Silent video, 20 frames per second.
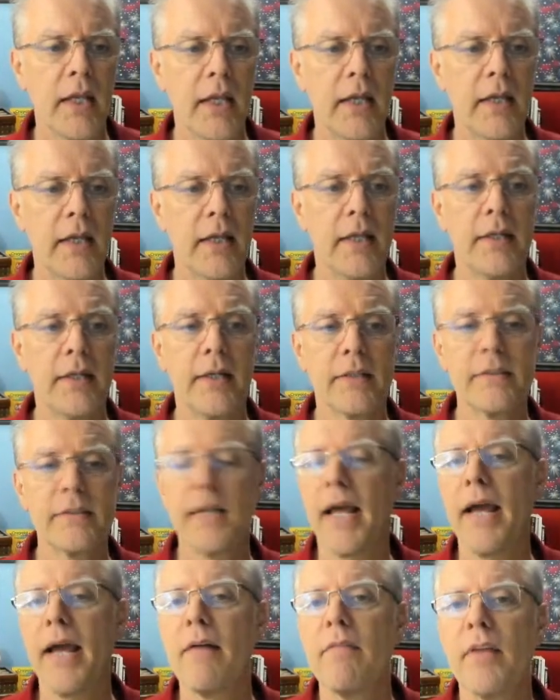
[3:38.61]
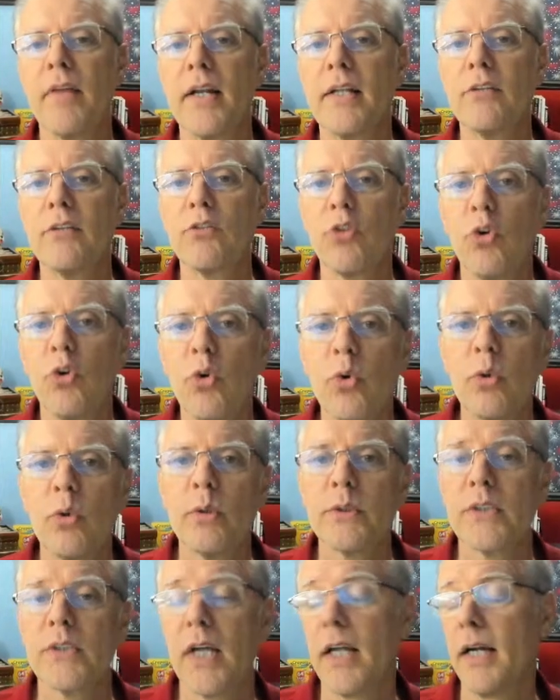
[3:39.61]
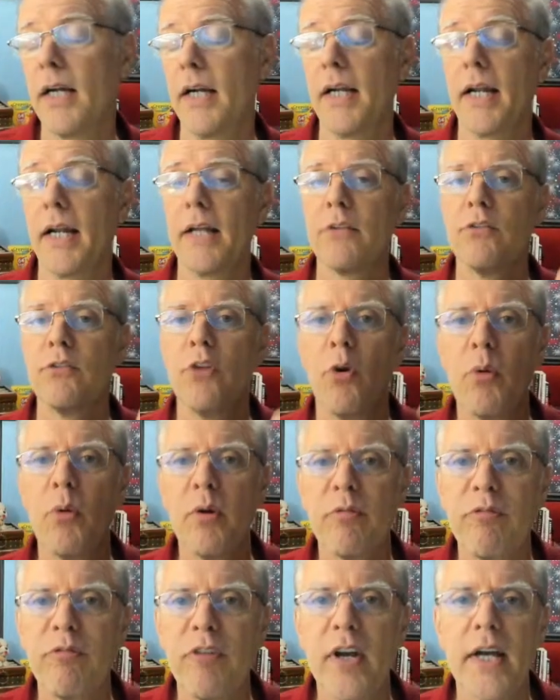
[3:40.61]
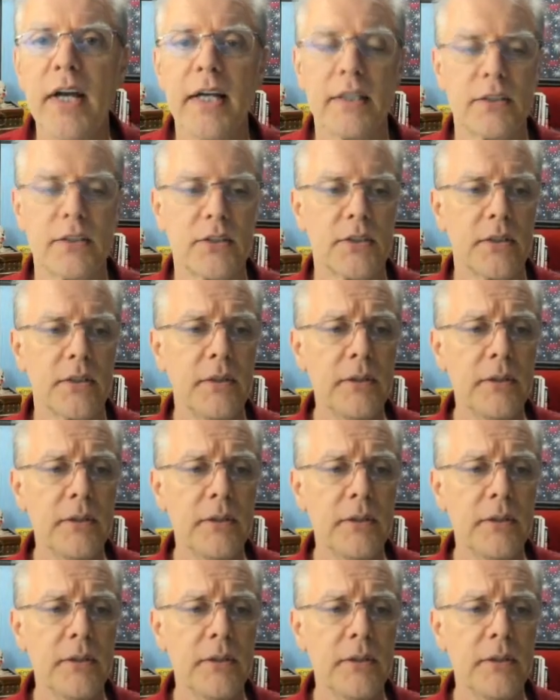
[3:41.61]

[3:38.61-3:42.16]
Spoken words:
It doesn't have any tools on it. It has no effects.